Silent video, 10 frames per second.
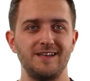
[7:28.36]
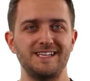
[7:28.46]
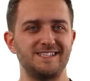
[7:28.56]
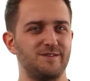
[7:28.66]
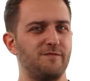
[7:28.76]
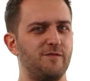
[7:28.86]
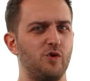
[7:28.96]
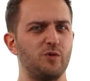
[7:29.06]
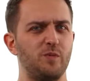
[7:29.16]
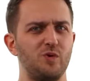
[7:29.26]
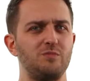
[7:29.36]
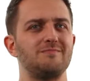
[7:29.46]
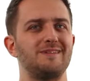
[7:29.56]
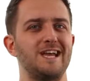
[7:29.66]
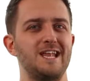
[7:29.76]
It's affordable,
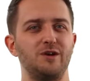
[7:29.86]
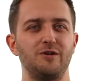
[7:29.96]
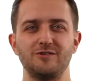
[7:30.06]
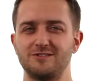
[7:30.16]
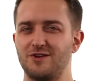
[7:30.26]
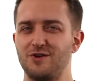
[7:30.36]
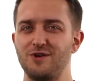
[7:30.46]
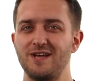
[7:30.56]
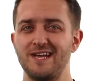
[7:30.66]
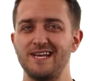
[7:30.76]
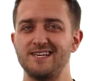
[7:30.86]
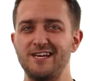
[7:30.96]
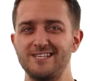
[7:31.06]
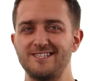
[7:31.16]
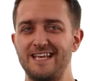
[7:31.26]
it looks good,
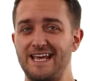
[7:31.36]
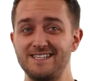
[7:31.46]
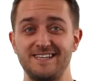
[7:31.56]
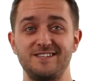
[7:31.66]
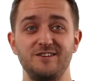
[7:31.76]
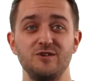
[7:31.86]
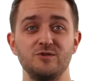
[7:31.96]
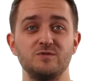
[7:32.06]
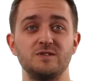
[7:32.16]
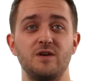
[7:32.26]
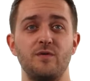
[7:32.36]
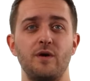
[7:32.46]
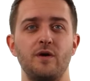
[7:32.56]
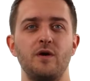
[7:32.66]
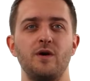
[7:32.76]
it's easy to use.
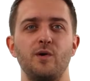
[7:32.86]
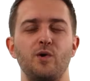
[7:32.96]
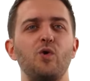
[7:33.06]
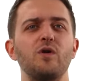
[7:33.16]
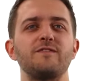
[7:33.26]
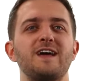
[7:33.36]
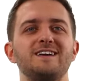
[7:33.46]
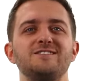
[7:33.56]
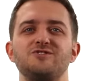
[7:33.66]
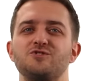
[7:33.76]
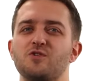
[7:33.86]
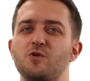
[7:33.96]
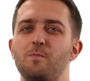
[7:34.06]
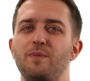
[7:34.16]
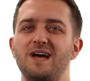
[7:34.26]
All of that is
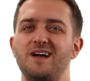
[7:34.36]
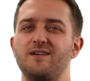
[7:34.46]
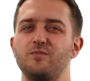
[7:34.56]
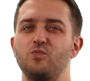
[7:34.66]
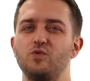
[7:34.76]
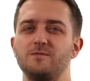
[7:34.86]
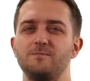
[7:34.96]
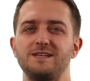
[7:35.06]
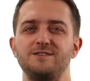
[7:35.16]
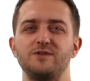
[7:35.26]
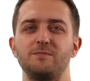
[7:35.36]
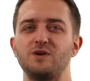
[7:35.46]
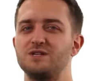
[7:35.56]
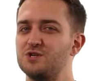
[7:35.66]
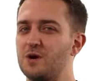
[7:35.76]
true, but I wouldn't be doing
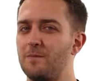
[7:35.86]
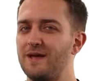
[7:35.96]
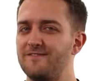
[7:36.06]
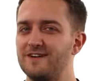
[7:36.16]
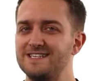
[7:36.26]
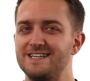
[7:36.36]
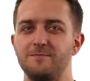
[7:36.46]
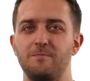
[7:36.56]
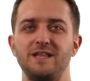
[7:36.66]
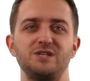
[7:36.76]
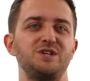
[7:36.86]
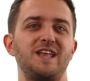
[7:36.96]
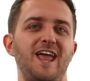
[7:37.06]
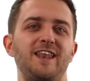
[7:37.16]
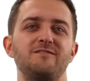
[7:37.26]
my job if I didn't
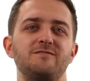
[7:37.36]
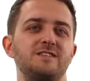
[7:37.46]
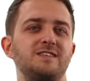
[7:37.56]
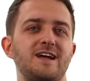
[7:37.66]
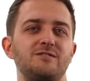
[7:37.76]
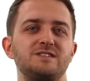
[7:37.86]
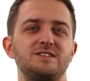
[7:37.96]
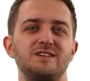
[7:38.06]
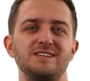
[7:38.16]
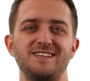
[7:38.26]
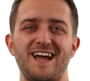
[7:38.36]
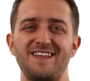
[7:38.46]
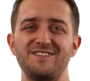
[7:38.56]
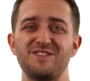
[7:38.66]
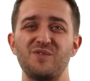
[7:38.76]
mention any of the downsides.
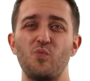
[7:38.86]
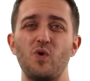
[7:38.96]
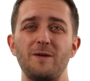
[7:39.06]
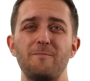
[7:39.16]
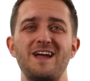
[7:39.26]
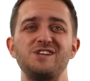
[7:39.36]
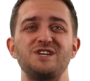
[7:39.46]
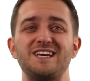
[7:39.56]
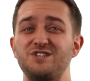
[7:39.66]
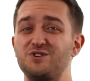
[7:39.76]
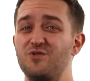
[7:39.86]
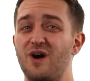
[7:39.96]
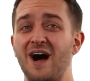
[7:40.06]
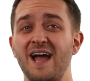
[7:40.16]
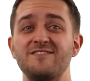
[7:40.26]
And the one major issue
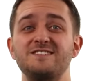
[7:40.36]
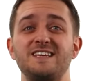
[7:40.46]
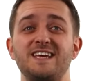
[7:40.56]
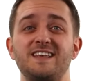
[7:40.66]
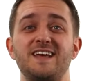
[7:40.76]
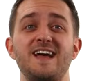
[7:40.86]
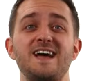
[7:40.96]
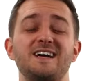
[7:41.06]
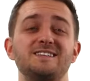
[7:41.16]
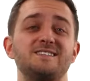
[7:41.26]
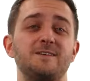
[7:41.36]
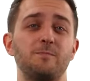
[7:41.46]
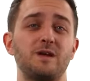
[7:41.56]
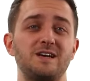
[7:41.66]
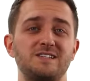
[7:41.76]
I have seen and
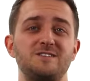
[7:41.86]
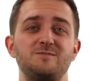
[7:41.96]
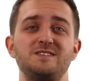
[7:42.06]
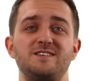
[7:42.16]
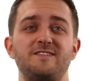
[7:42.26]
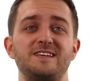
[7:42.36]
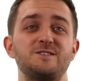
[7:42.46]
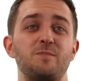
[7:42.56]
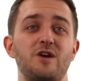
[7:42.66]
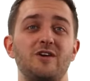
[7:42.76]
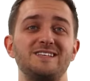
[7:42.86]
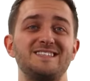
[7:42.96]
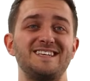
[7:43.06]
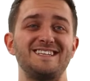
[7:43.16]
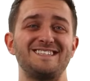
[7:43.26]
some customers have
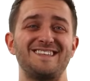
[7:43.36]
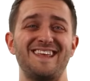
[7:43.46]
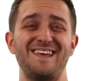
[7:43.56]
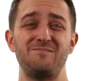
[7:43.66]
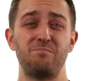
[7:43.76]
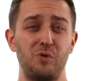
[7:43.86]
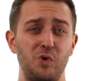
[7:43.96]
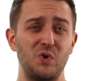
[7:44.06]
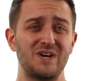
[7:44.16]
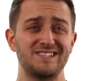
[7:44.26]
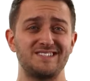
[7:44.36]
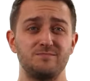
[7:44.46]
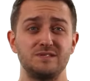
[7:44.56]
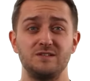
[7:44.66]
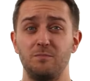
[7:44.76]
experienced is the poor
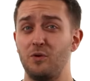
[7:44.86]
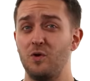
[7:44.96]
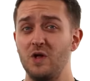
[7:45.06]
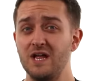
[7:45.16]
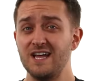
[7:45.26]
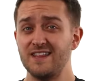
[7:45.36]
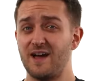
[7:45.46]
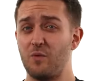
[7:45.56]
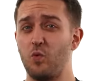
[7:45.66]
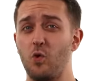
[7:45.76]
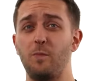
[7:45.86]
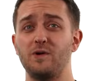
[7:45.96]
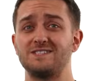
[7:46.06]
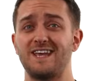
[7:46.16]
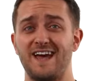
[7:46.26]
customer support that
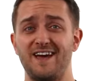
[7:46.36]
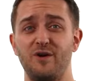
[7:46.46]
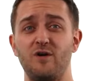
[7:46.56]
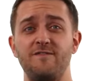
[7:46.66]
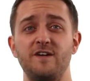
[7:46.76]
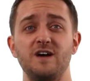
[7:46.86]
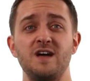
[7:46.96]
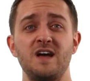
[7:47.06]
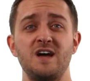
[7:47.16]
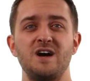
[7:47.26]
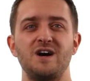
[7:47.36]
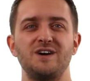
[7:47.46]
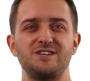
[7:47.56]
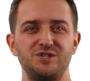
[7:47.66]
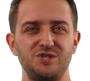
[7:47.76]
Wallbox can offer.
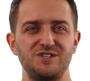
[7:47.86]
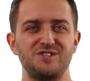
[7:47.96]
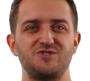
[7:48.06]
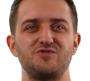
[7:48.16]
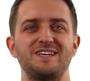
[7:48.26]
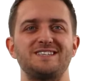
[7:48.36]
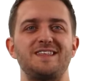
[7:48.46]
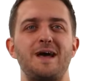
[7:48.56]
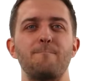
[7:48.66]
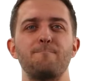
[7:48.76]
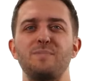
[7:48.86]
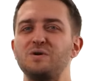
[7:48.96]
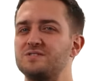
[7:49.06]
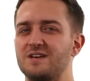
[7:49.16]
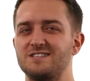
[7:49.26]
I should stress that
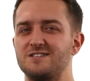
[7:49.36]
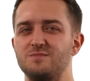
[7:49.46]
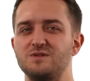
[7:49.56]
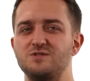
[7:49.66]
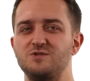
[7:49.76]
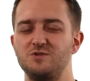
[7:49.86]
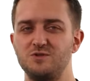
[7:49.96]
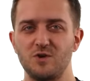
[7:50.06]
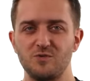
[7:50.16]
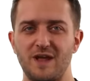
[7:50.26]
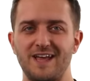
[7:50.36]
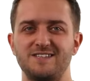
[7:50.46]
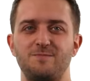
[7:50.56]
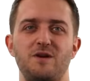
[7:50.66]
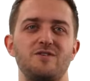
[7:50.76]
most customers don't
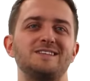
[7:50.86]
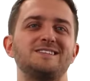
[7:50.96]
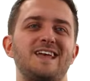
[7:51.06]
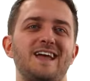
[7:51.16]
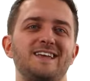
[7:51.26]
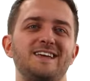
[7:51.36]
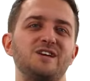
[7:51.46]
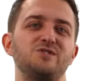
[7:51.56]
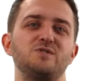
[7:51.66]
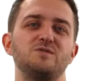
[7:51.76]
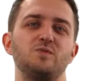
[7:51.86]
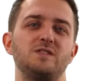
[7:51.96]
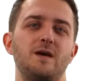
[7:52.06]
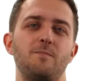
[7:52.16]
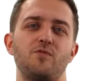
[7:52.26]
experience any issues
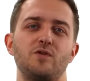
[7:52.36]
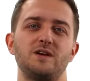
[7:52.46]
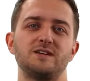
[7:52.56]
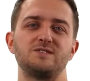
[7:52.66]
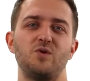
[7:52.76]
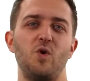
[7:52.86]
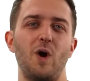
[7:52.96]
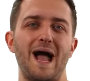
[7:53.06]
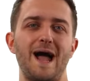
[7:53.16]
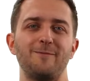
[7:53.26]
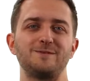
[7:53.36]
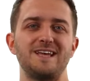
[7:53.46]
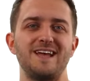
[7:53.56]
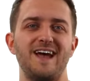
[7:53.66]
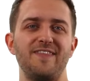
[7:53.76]
with their products or
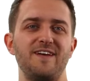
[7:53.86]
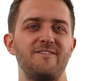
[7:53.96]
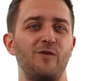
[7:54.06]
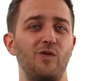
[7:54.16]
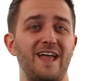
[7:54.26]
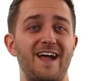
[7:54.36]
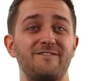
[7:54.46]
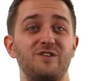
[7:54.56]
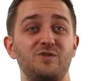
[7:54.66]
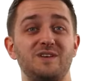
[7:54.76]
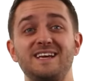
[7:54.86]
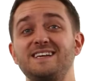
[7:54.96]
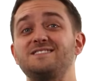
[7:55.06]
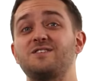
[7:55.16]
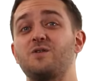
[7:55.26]
apps, and therefore they have no
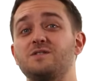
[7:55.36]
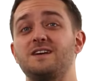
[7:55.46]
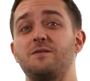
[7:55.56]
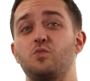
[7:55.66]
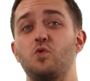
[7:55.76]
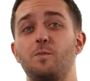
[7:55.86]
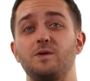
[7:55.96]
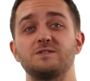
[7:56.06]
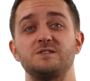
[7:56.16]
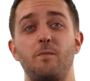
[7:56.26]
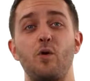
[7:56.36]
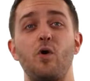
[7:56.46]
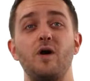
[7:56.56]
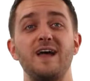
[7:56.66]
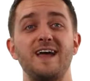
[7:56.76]
need to contact Wallbox
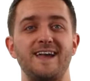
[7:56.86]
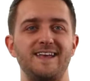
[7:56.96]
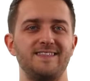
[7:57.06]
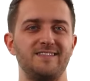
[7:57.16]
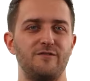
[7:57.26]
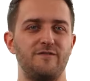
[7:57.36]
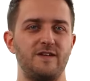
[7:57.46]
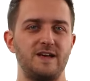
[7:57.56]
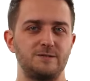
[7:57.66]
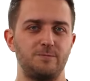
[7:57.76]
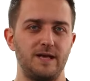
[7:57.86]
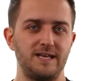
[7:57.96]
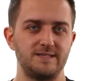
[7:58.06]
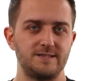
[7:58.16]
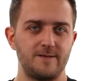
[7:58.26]
support in the first
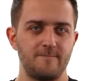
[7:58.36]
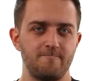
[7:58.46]
place.